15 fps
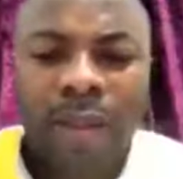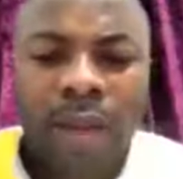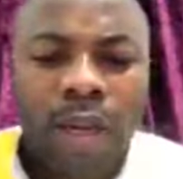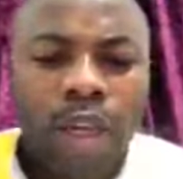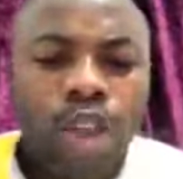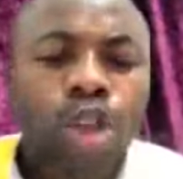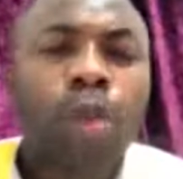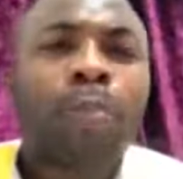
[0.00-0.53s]

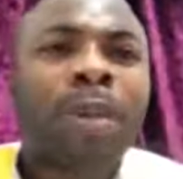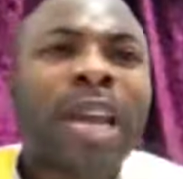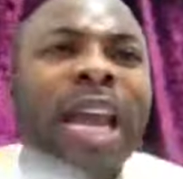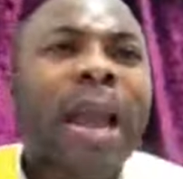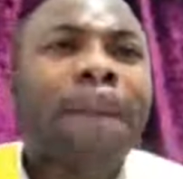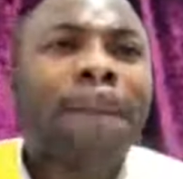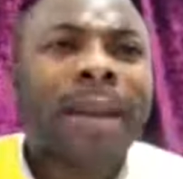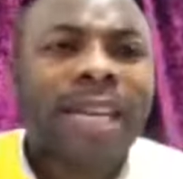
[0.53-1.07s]
Amen. You'll
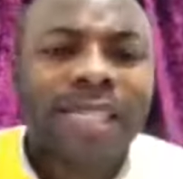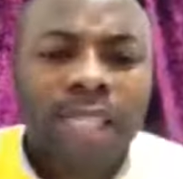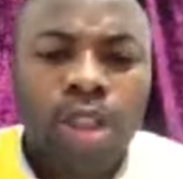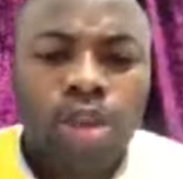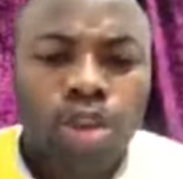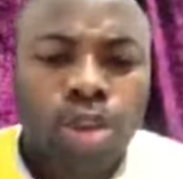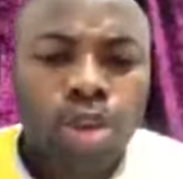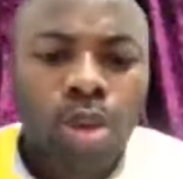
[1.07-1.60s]
be a
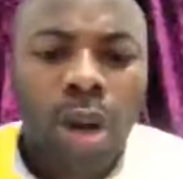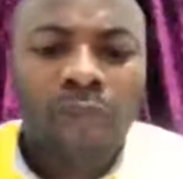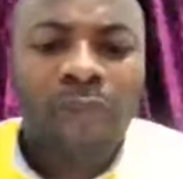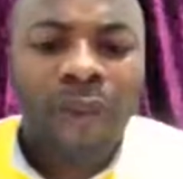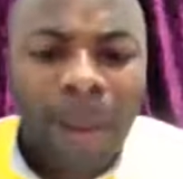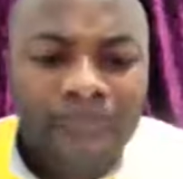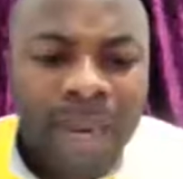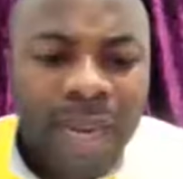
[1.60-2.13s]
blessing to your
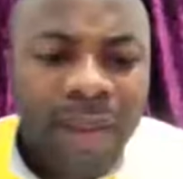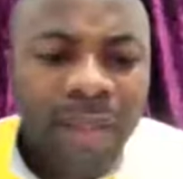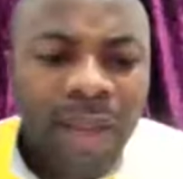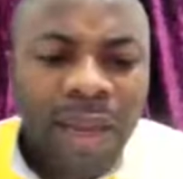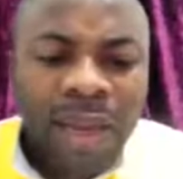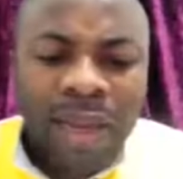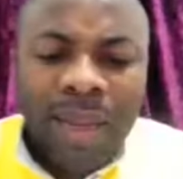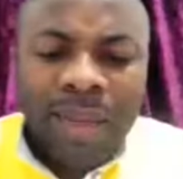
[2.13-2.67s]
family.
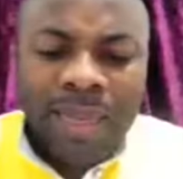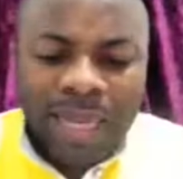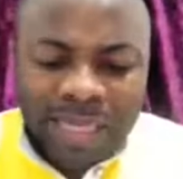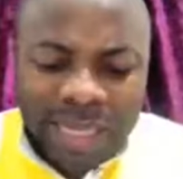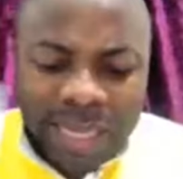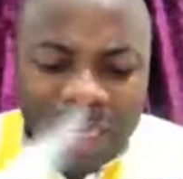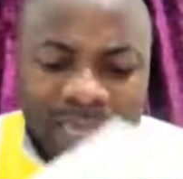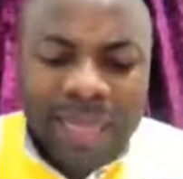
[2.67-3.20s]
Amen.
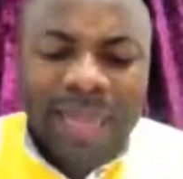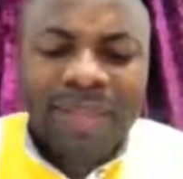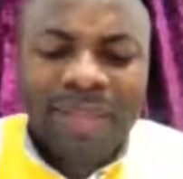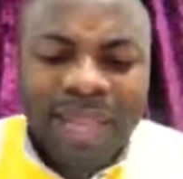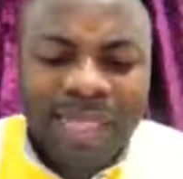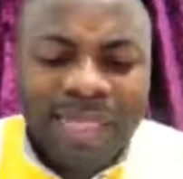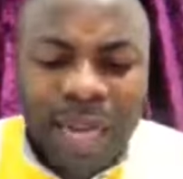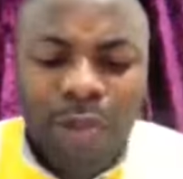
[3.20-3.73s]
Listen, the
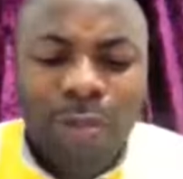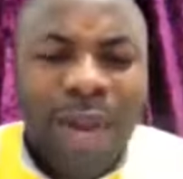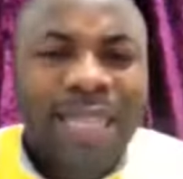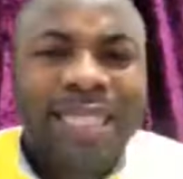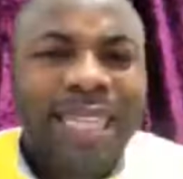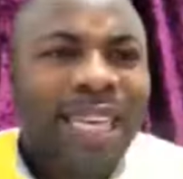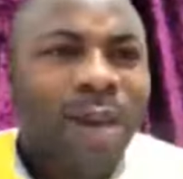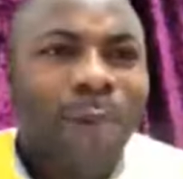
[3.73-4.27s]
things that we
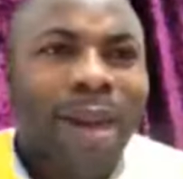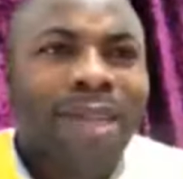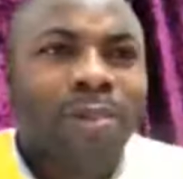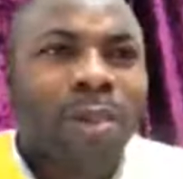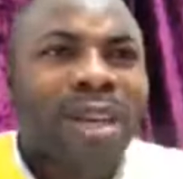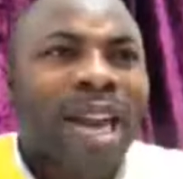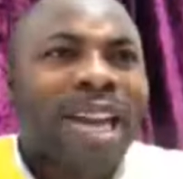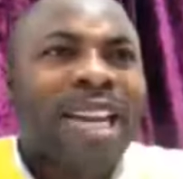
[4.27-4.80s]
are dealing
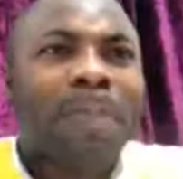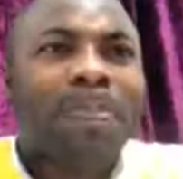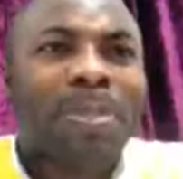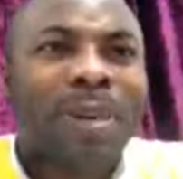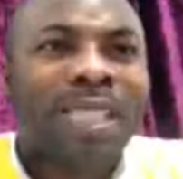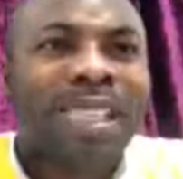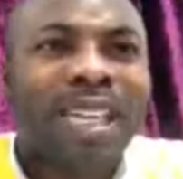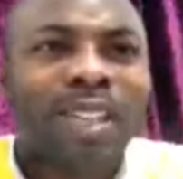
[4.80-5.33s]
with, without the
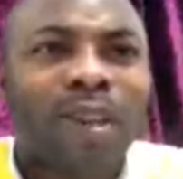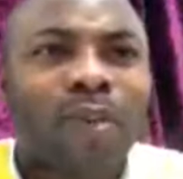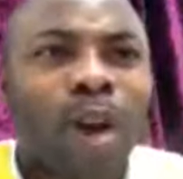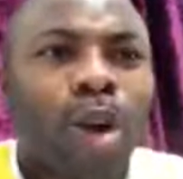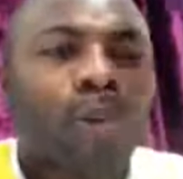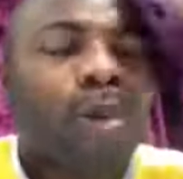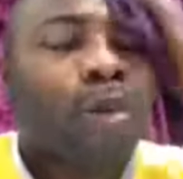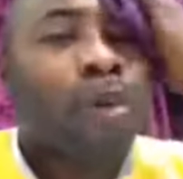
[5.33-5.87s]
presence of
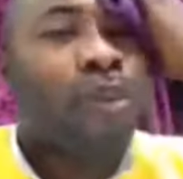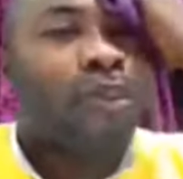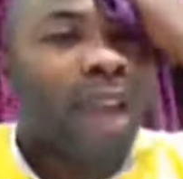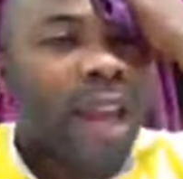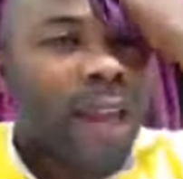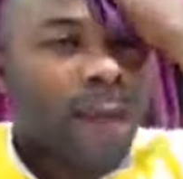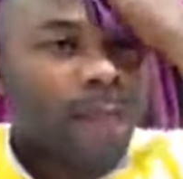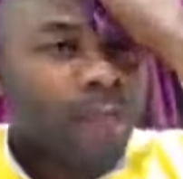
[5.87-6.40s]
God, we will
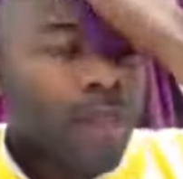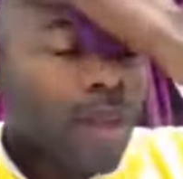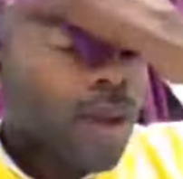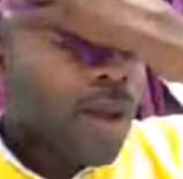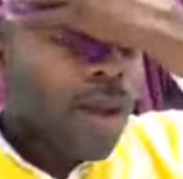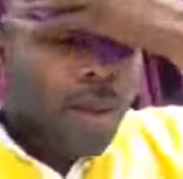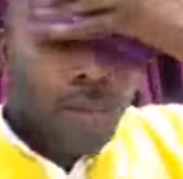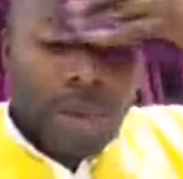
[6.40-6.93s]
fail.
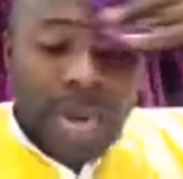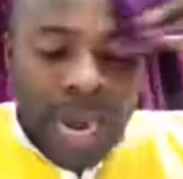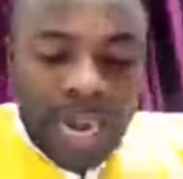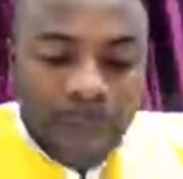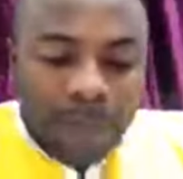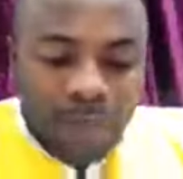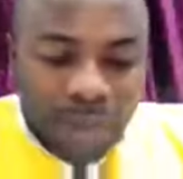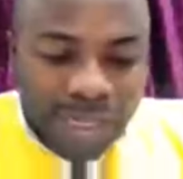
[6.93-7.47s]
Without
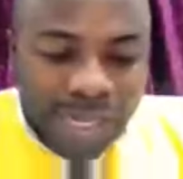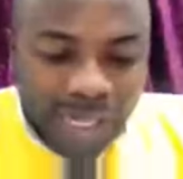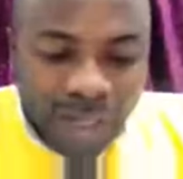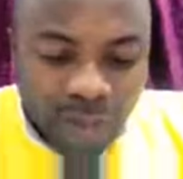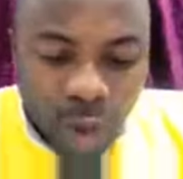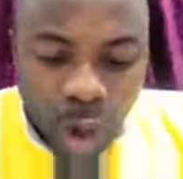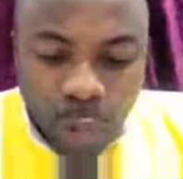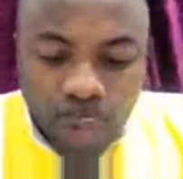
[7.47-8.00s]
the
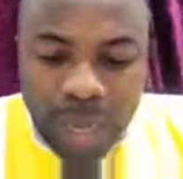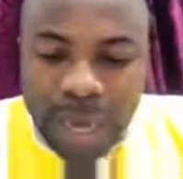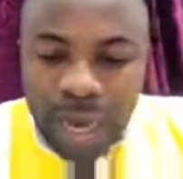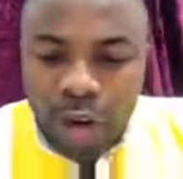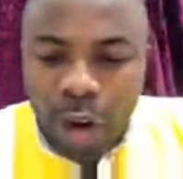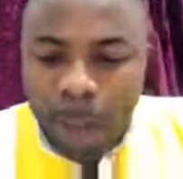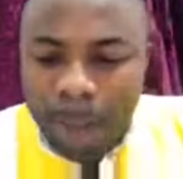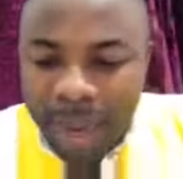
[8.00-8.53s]
presence of God, we
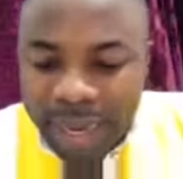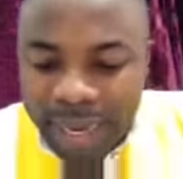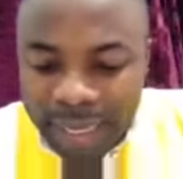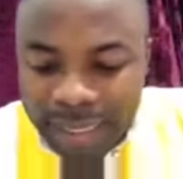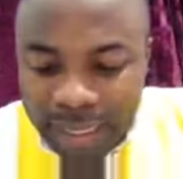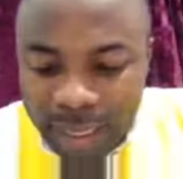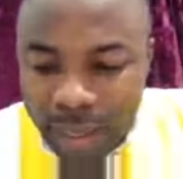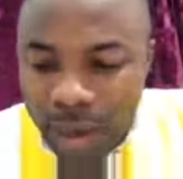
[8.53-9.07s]
cannot make it.